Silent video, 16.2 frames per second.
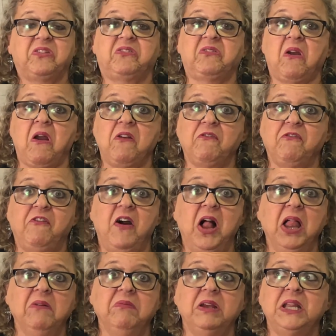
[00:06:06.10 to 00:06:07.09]
Start
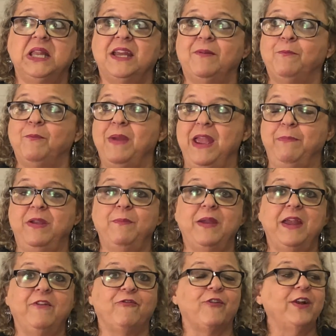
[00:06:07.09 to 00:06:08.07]
following them. Maybe
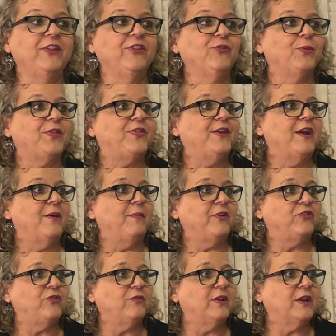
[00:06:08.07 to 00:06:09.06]
make friends with them
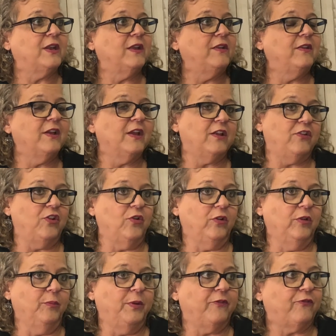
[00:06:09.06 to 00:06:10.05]
as you get in, a
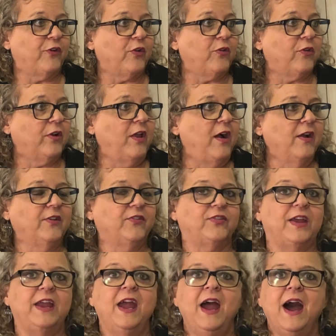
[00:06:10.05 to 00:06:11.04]
little bit further along.
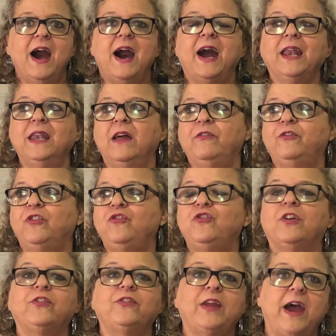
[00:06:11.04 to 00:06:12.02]
Say, I'd love to
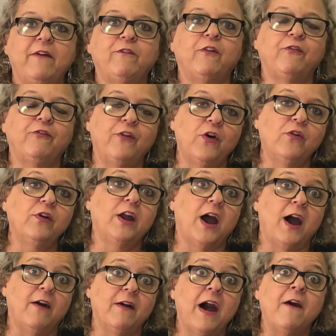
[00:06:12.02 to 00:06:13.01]
just have a phone
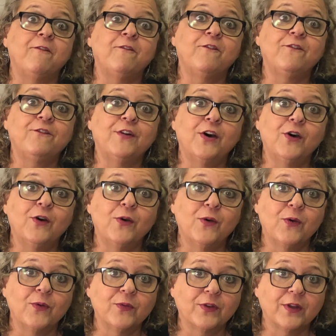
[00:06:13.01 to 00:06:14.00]

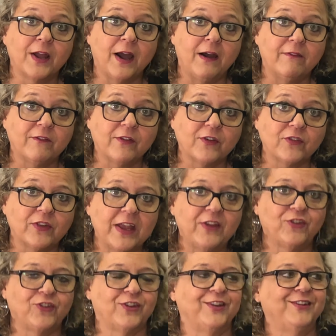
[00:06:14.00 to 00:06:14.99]

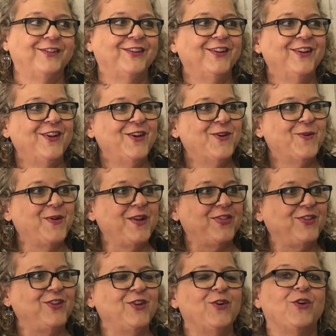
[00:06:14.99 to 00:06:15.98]
conversation with
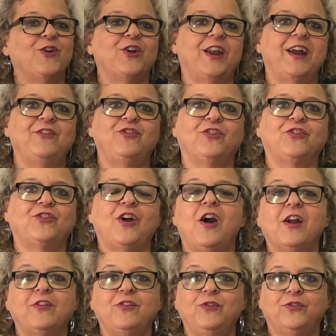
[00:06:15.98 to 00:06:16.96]
you. Could I just
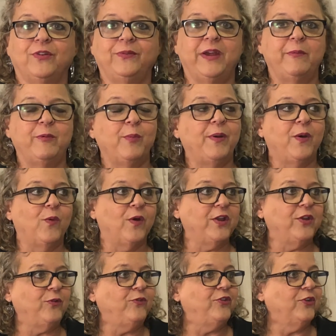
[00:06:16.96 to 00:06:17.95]
talk to you sometime about
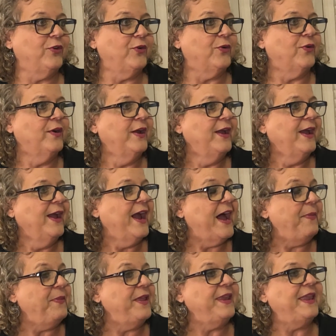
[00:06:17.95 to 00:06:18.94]
what you do?
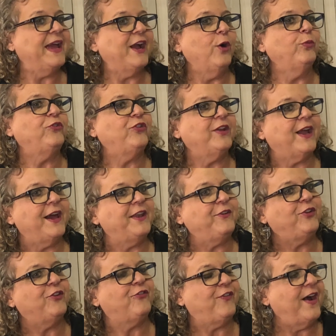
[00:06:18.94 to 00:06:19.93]
And then that helps you kind
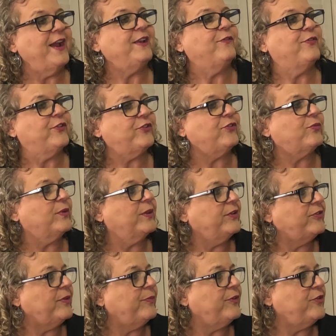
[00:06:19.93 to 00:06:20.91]
of define if this is really
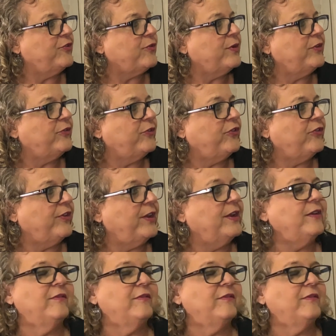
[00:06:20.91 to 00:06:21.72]
something you're interested in.